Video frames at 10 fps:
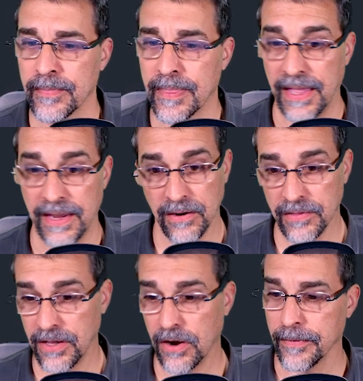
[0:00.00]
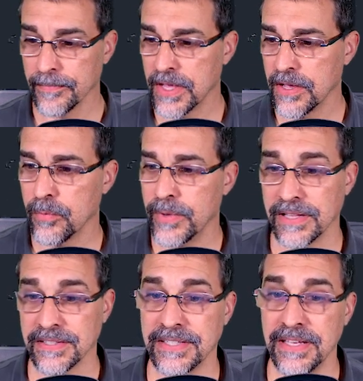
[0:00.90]
And here they are. We
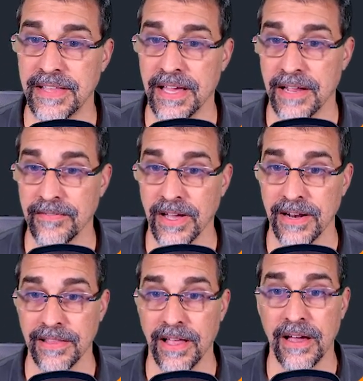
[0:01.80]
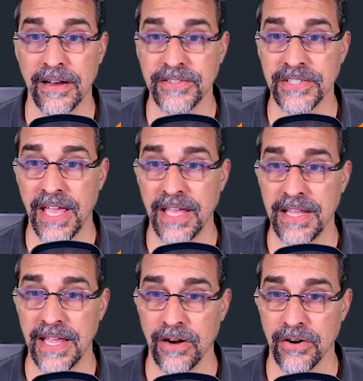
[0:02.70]
can see that I've got a lot of
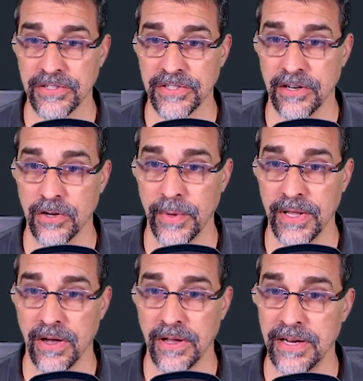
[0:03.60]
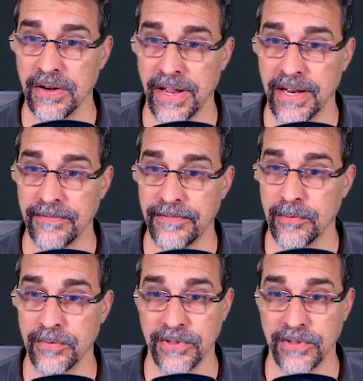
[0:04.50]
scanning errors that are going on here. And if you